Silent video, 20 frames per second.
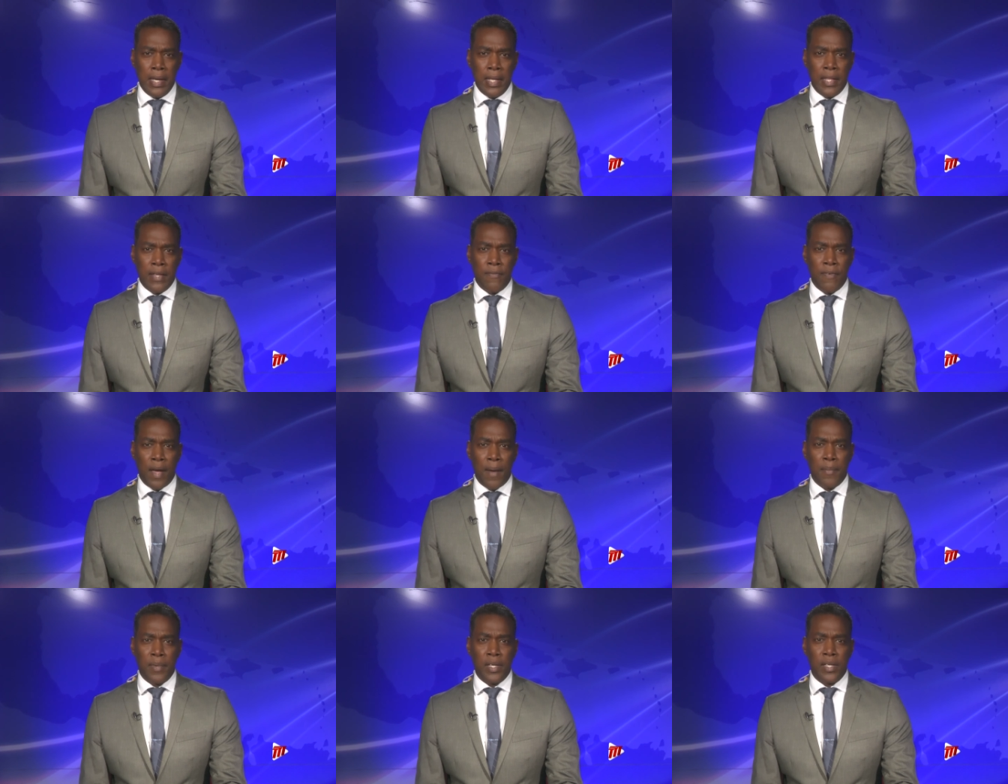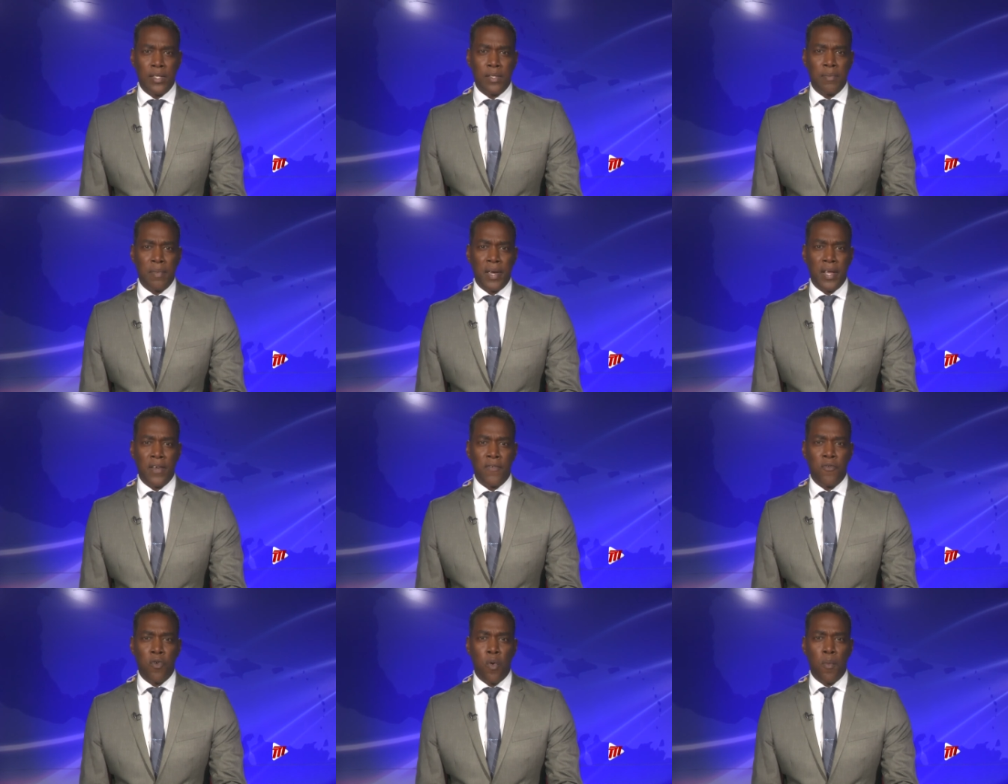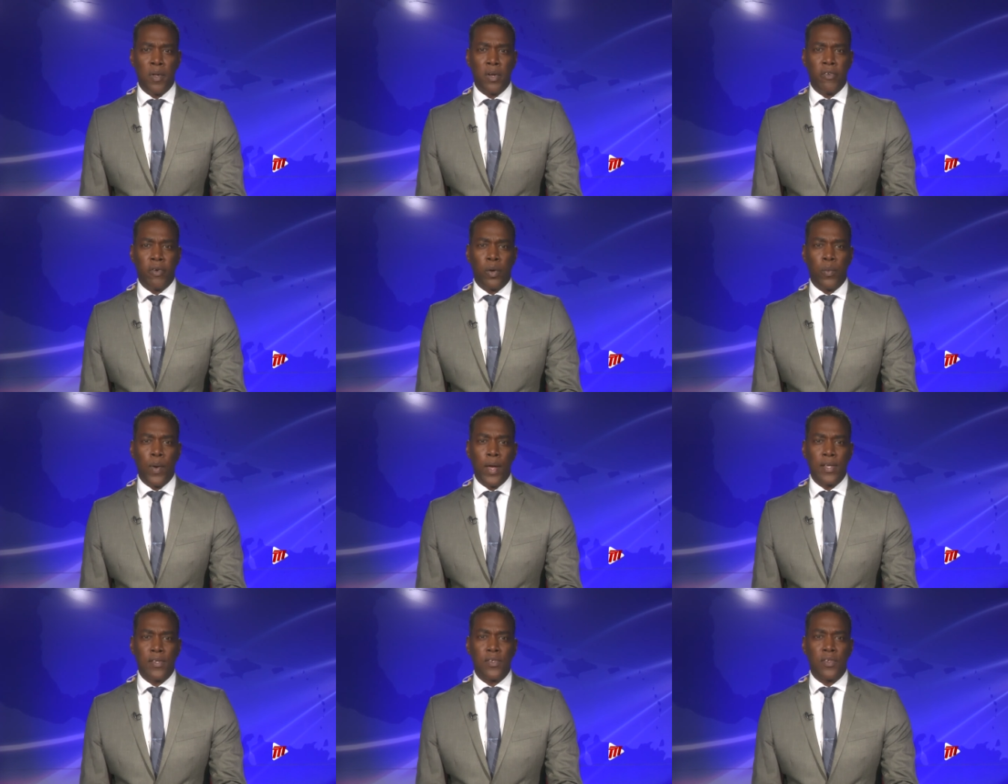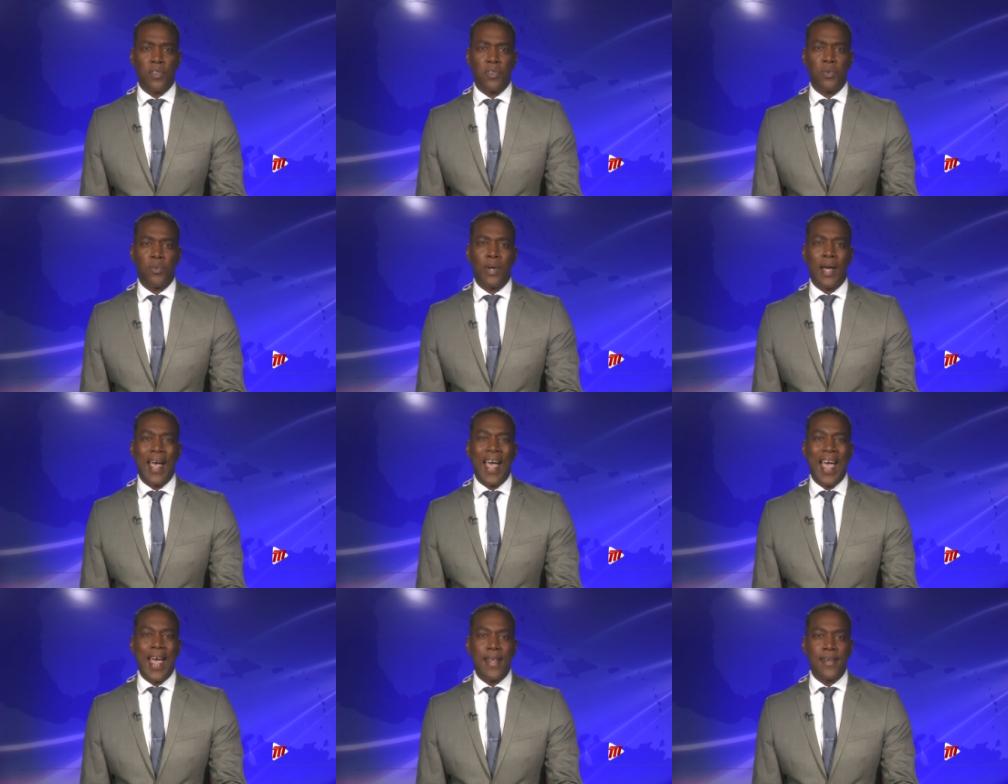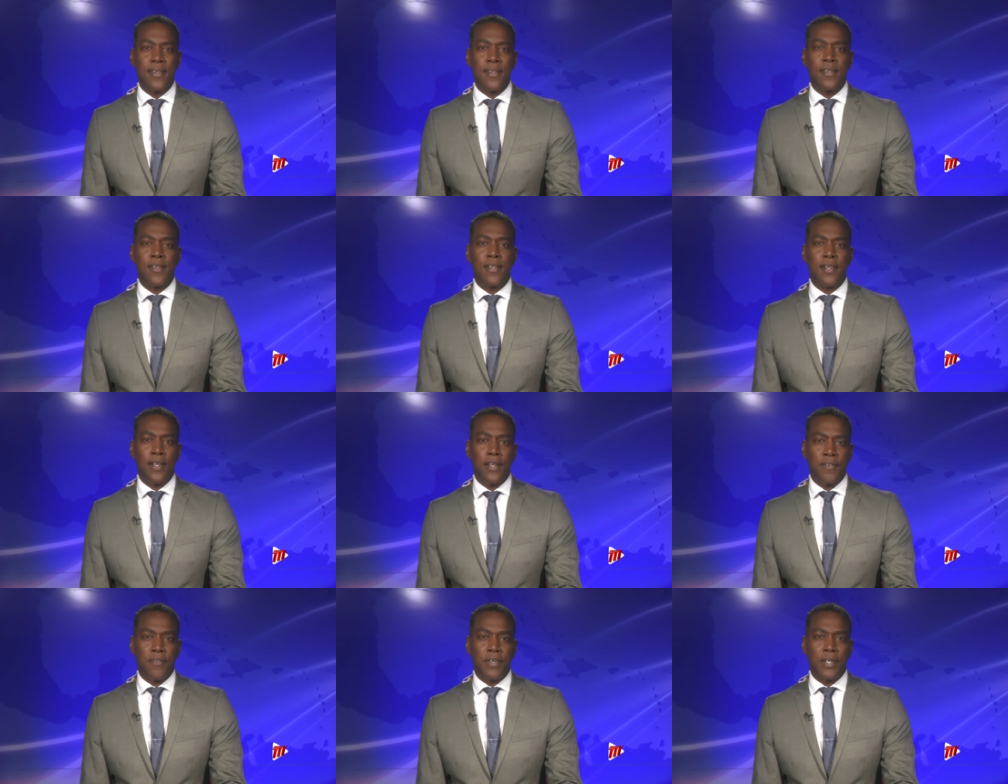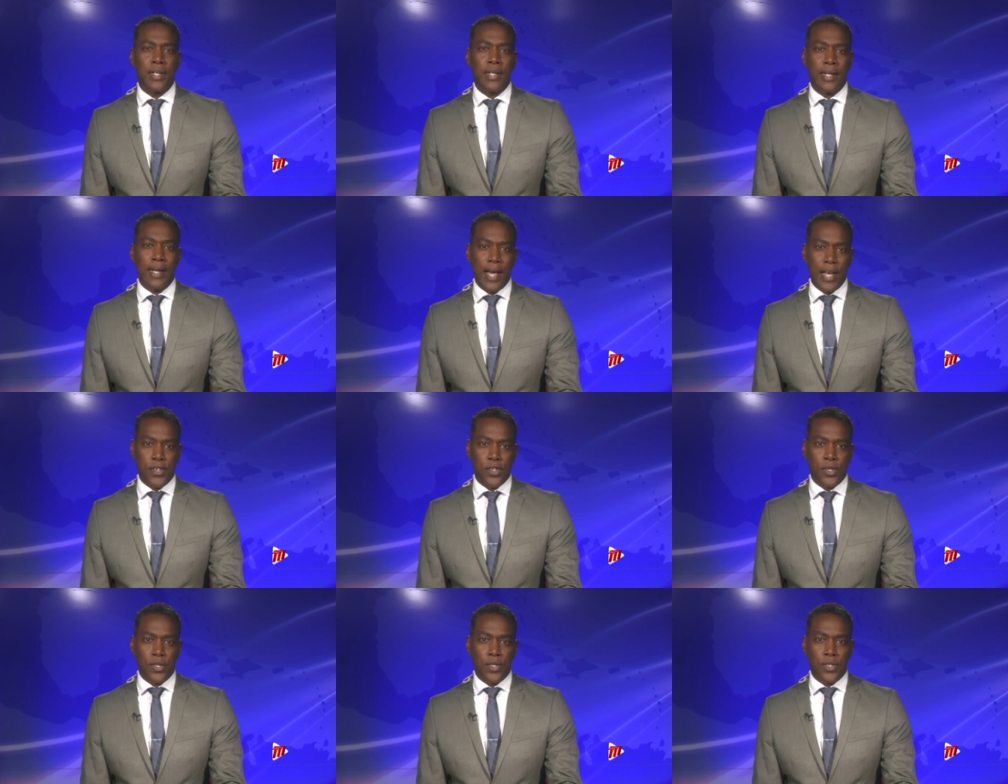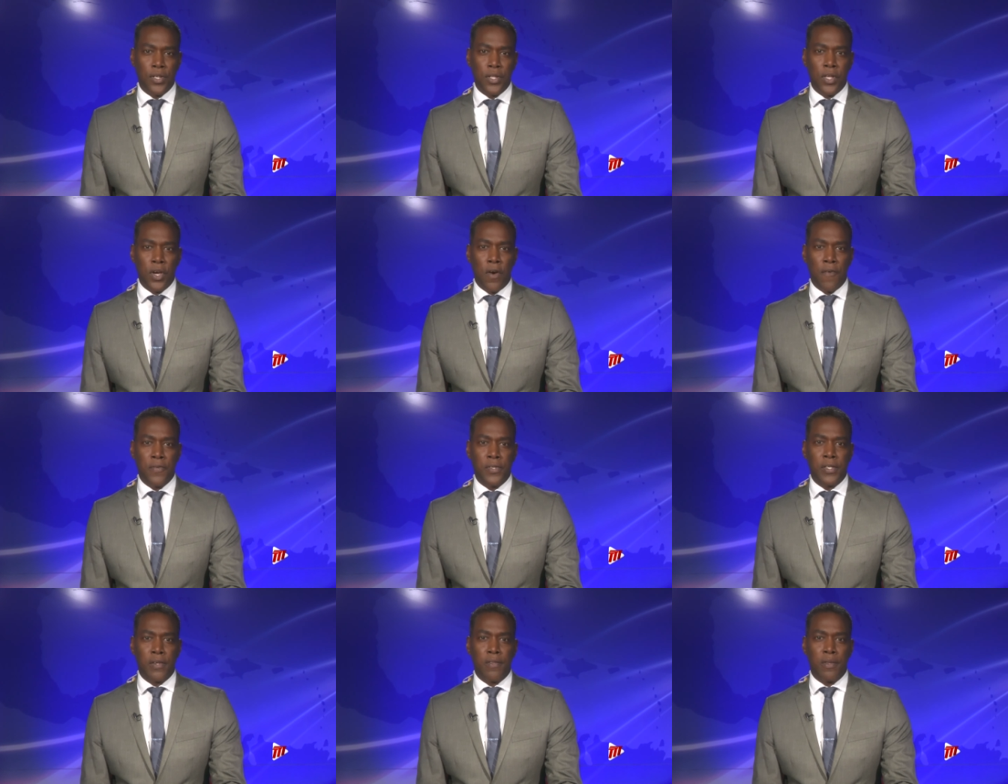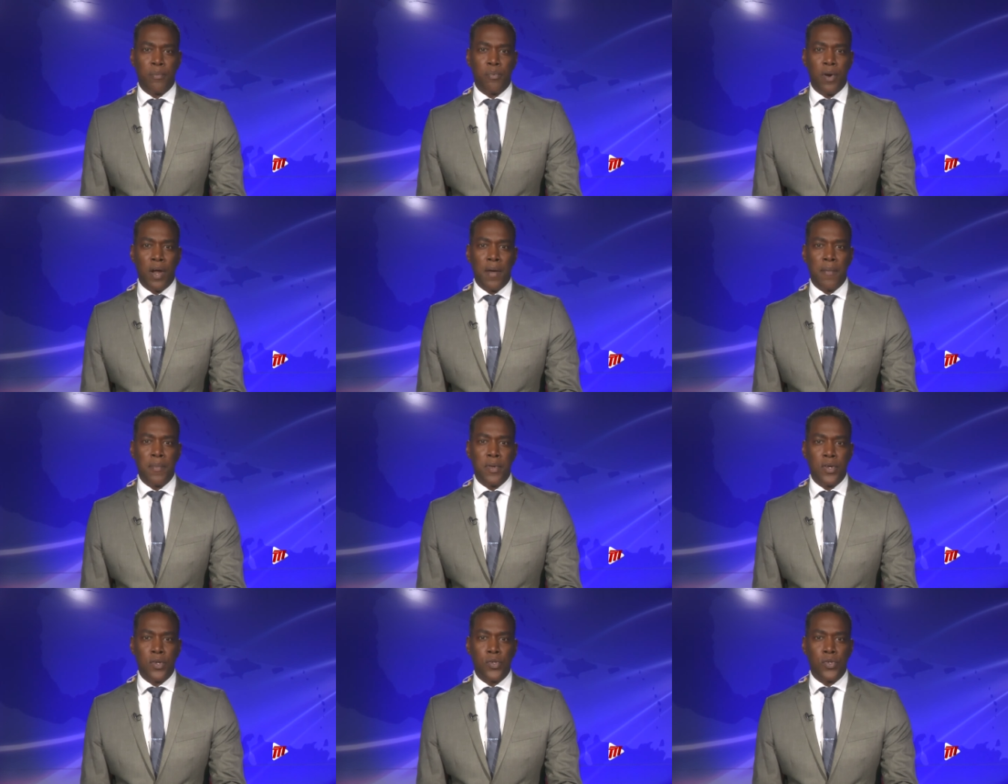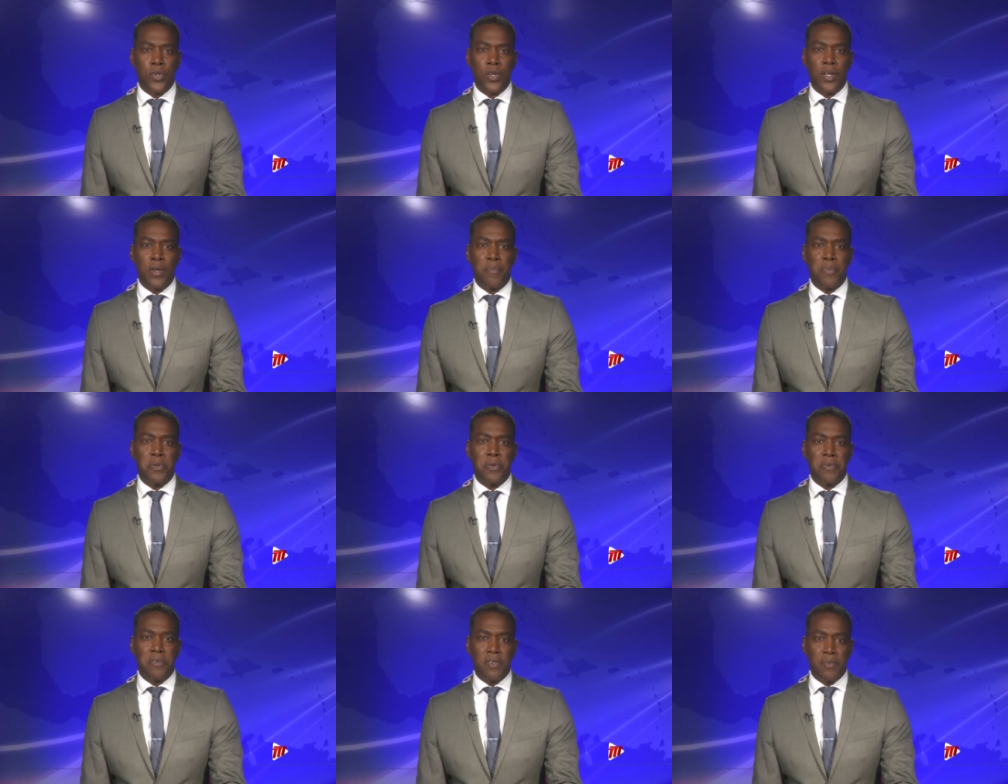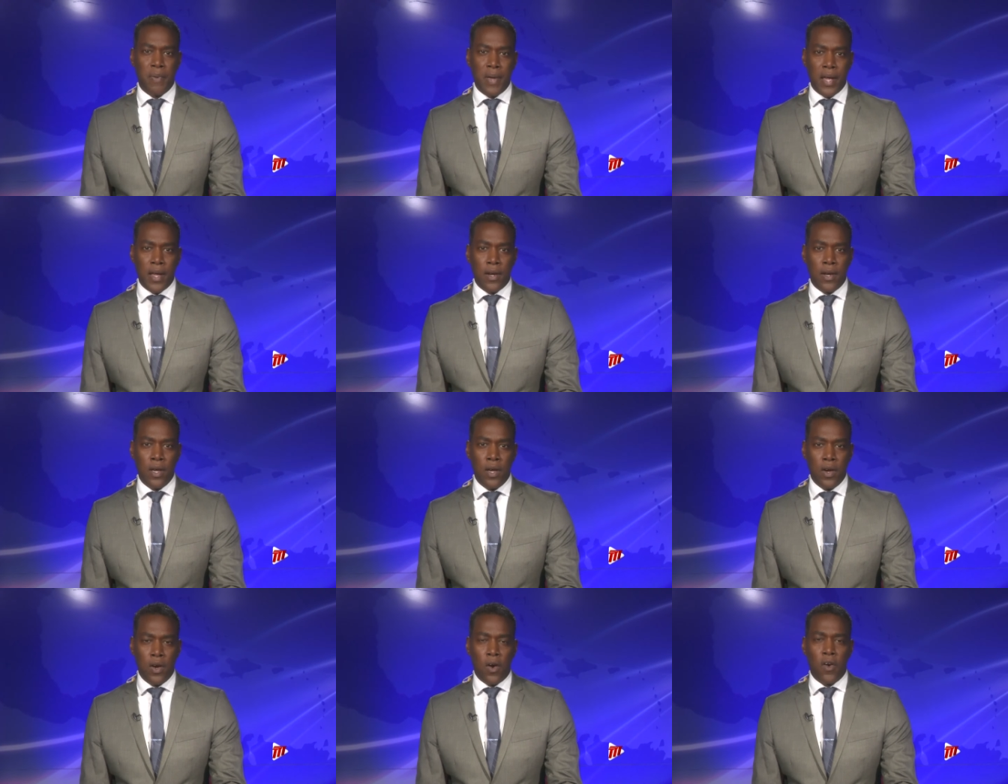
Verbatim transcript: The families made a formal request through a hand-delivered letter to the office of the Prime Minister in Port of Spain